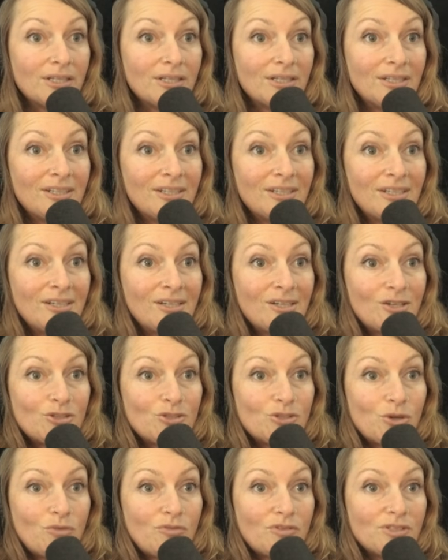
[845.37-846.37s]
Mm-hmm.
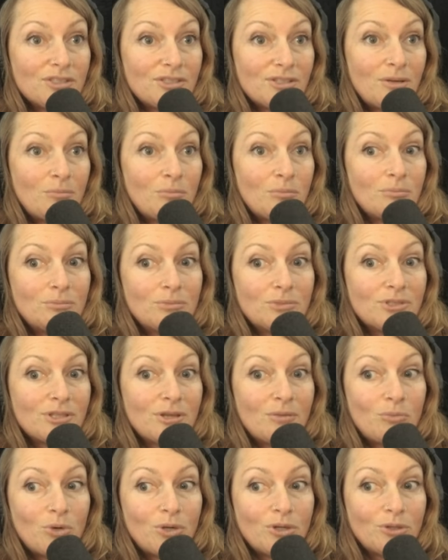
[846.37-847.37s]
So if it's some
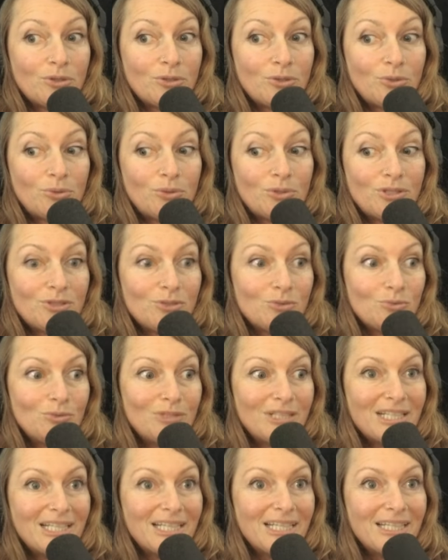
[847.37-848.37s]
someone who is
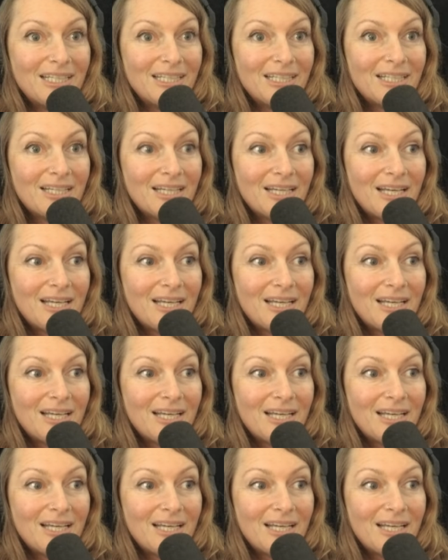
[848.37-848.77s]
really